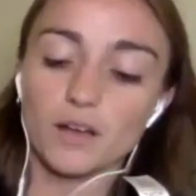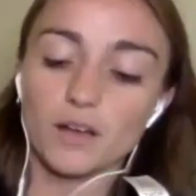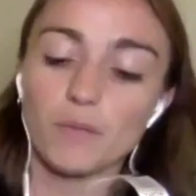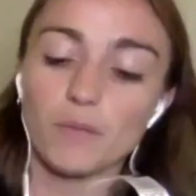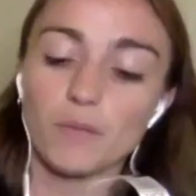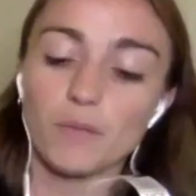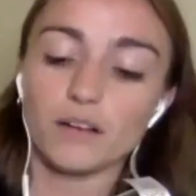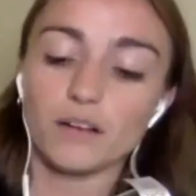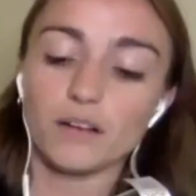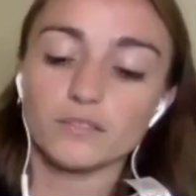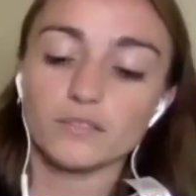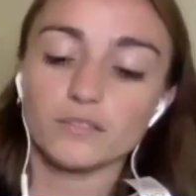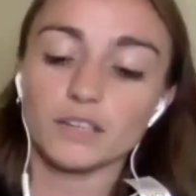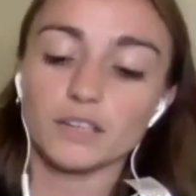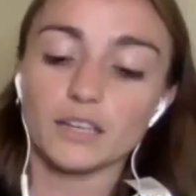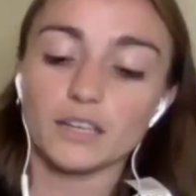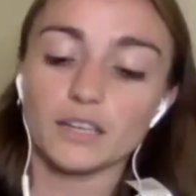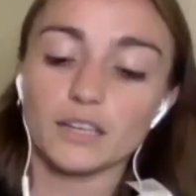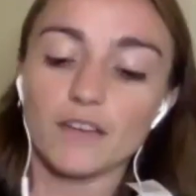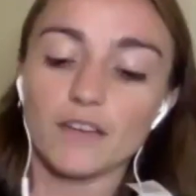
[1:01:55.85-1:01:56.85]
about
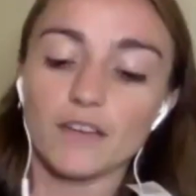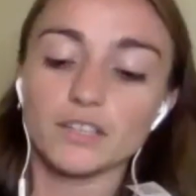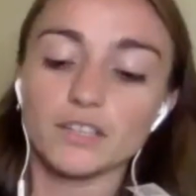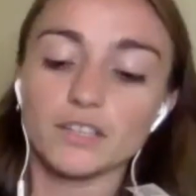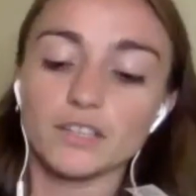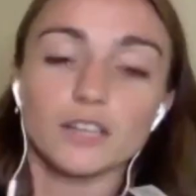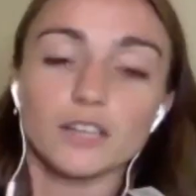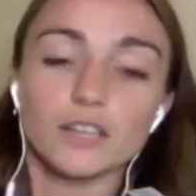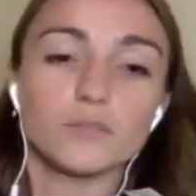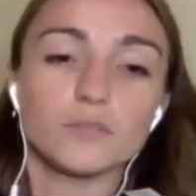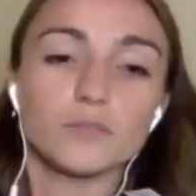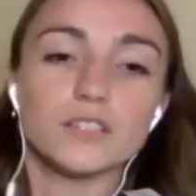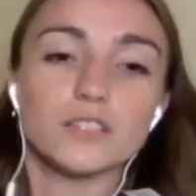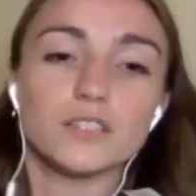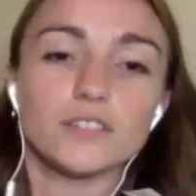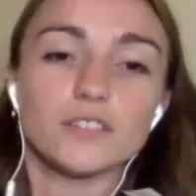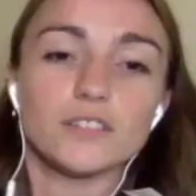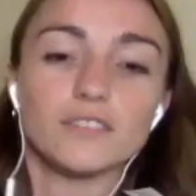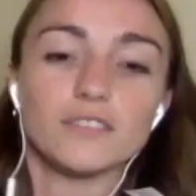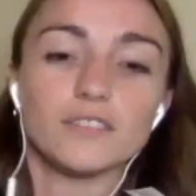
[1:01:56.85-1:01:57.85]
like having sex with a
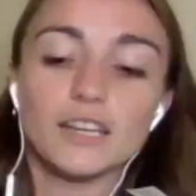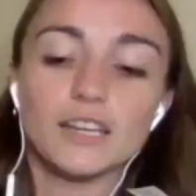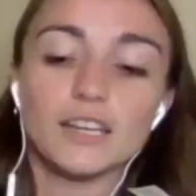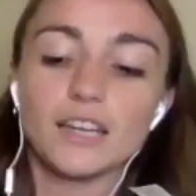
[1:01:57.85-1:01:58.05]
dude